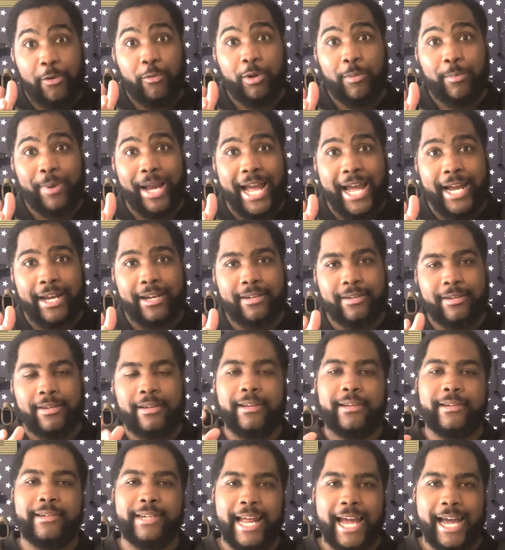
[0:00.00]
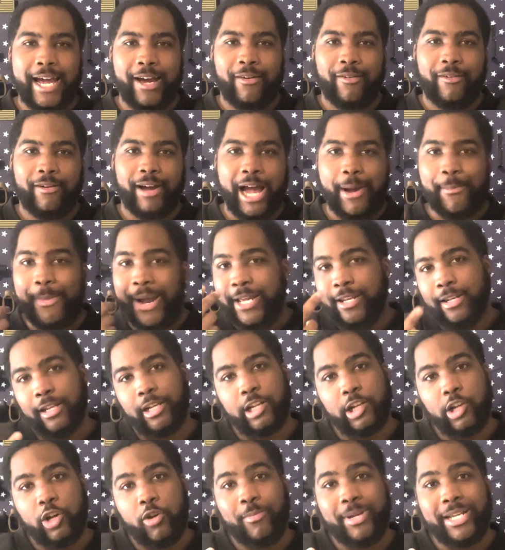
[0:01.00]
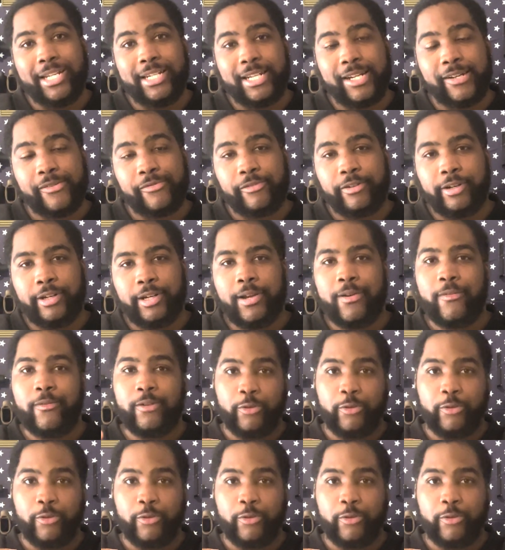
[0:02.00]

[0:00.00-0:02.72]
we're back. Now, I might look a little bit different.